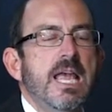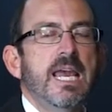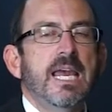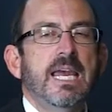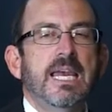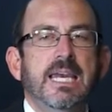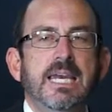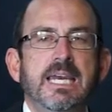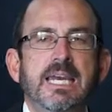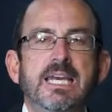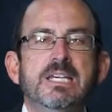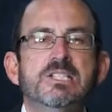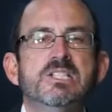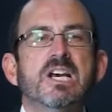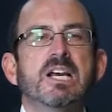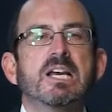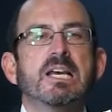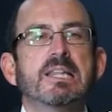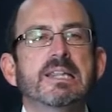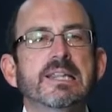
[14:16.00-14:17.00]
He
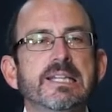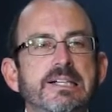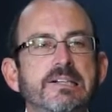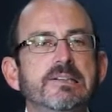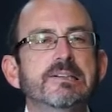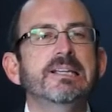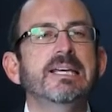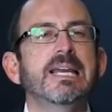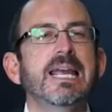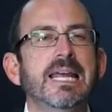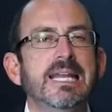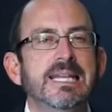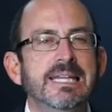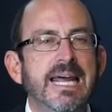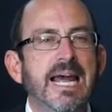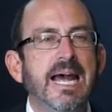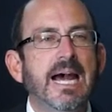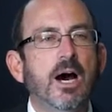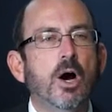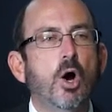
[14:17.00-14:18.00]
is clearly
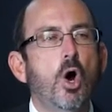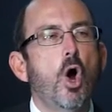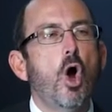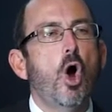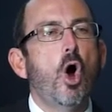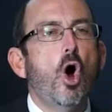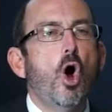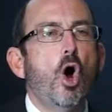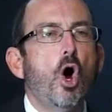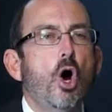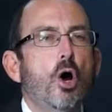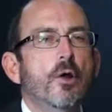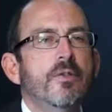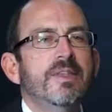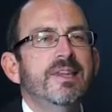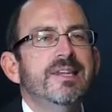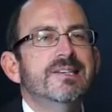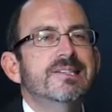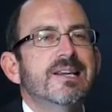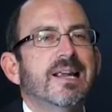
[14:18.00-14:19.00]
now
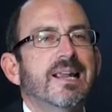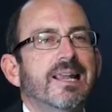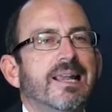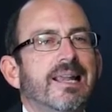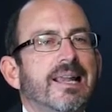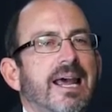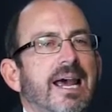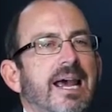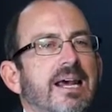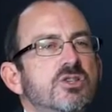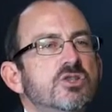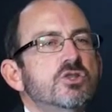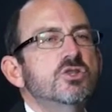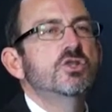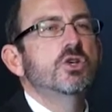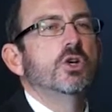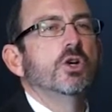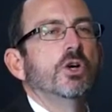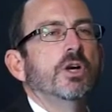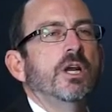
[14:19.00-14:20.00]
on this last
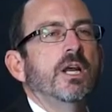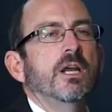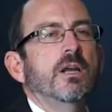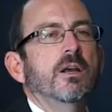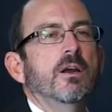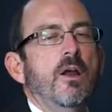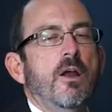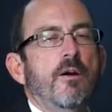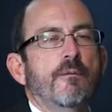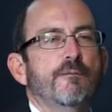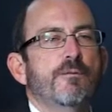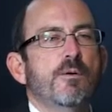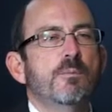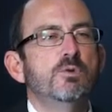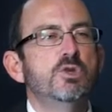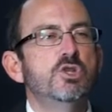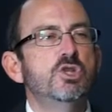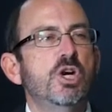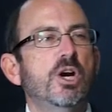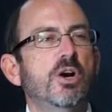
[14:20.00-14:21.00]
journey
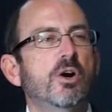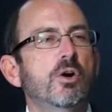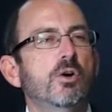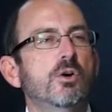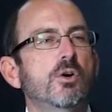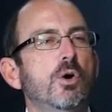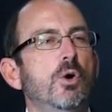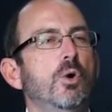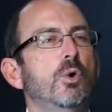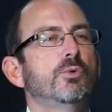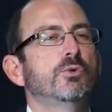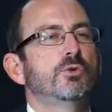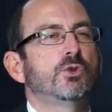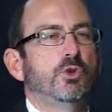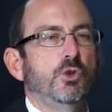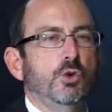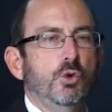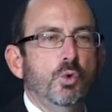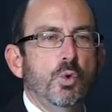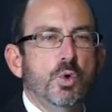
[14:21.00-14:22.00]
from Jericho
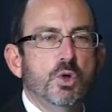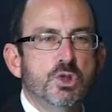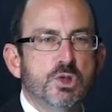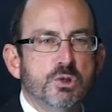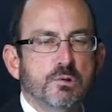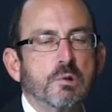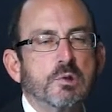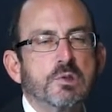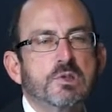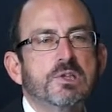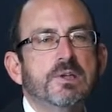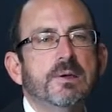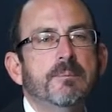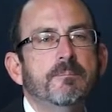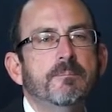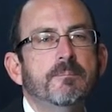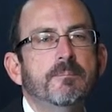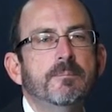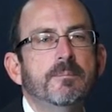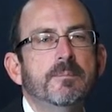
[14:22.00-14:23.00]
to Jerusalem.
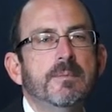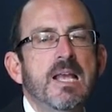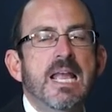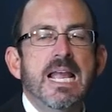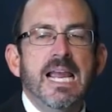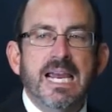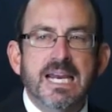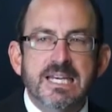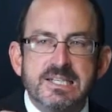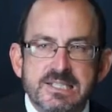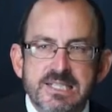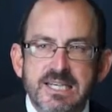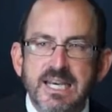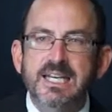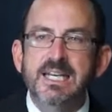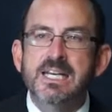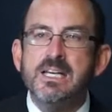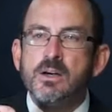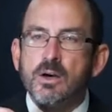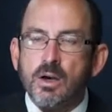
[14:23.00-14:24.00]
He's
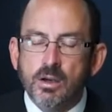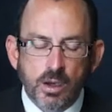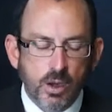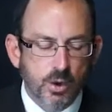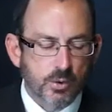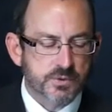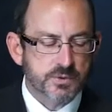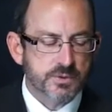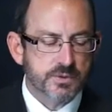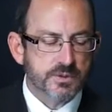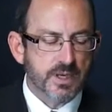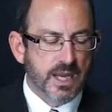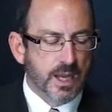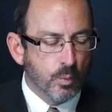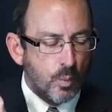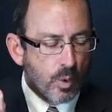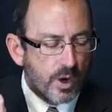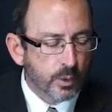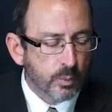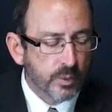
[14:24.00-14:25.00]
getting close.
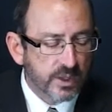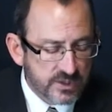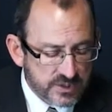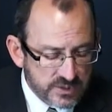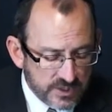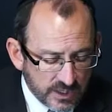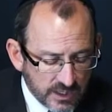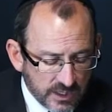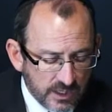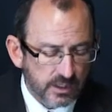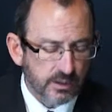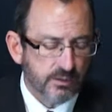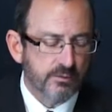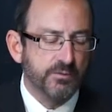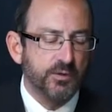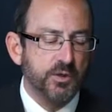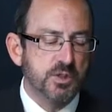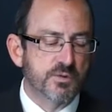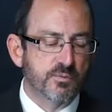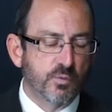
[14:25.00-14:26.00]
And what do we see?
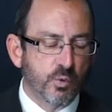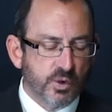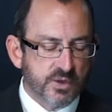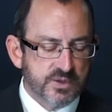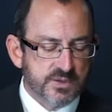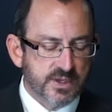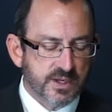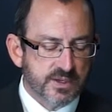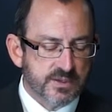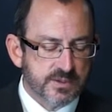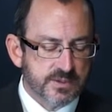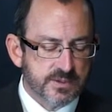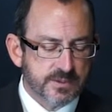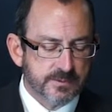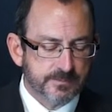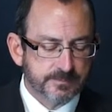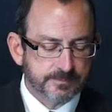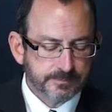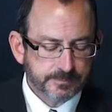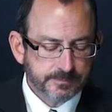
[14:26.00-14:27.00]
Verse 46.